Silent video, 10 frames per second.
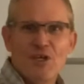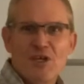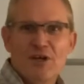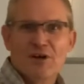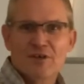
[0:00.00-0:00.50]

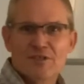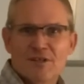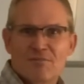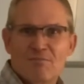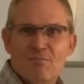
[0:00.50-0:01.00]
years
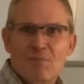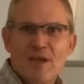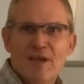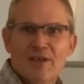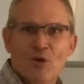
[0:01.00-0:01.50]
of
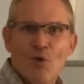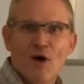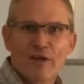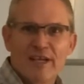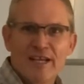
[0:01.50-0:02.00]
being in the
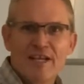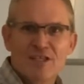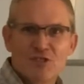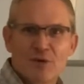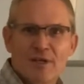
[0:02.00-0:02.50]
welding
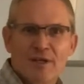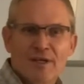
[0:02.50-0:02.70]
industry,